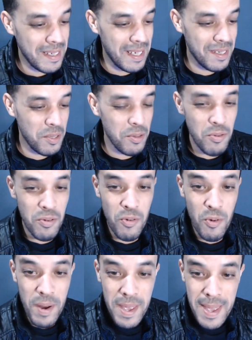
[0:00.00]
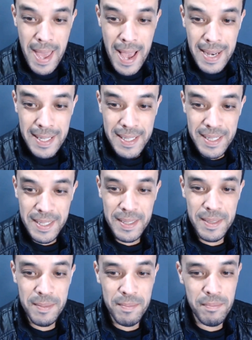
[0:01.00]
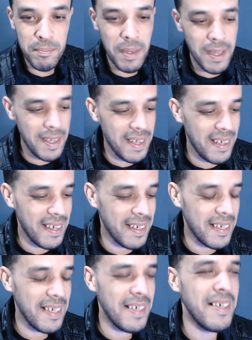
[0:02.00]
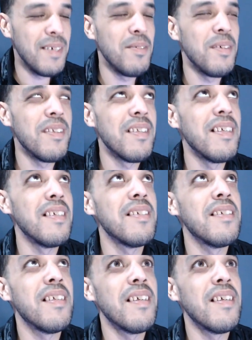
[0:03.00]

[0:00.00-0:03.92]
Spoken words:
did the reaction back. Yeah, how is this?